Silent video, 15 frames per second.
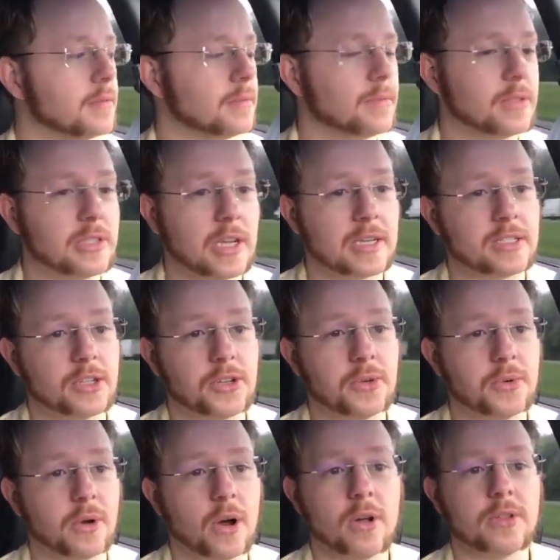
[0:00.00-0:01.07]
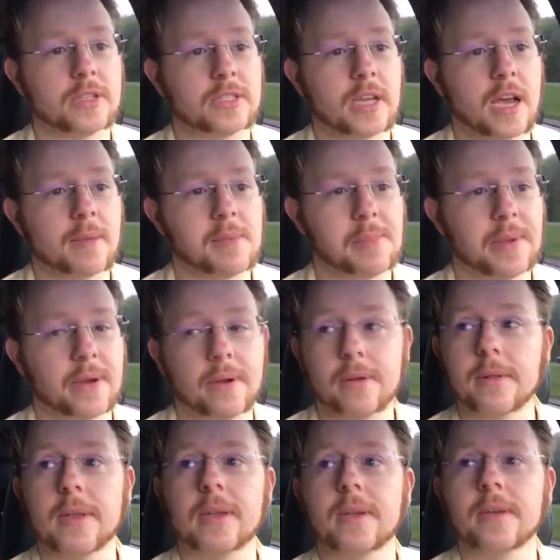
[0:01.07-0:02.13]
which I do all the time
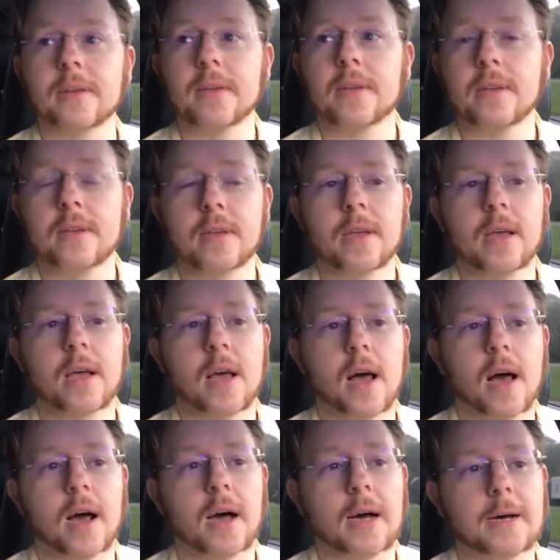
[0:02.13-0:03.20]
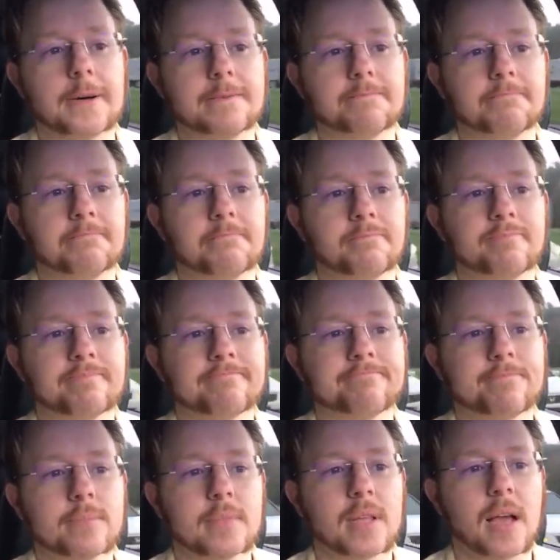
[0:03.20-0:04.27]
apparently.
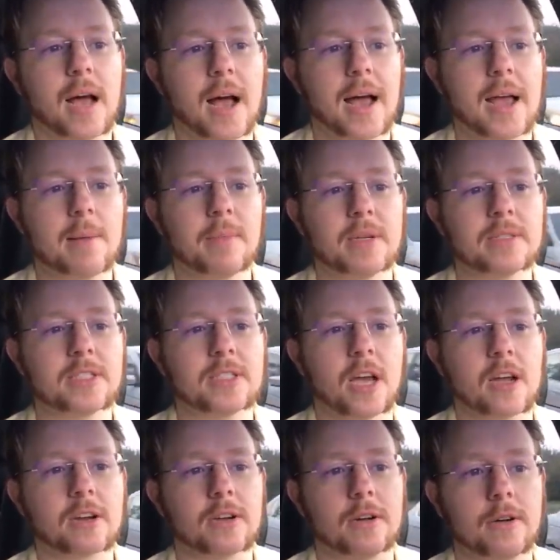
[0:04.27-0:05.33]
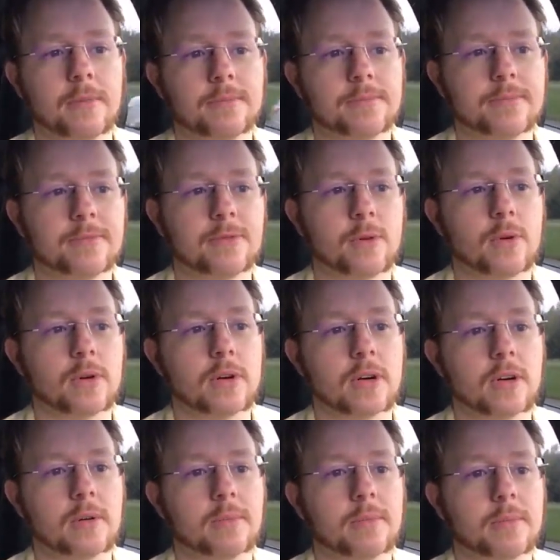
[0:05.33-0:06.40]
I'm a sucker
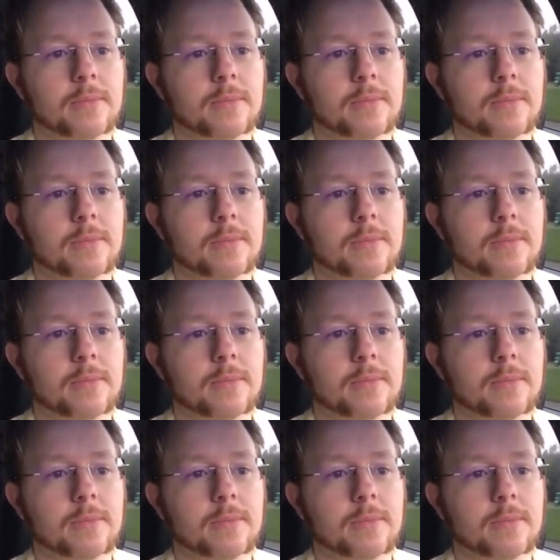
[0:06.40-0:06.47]
for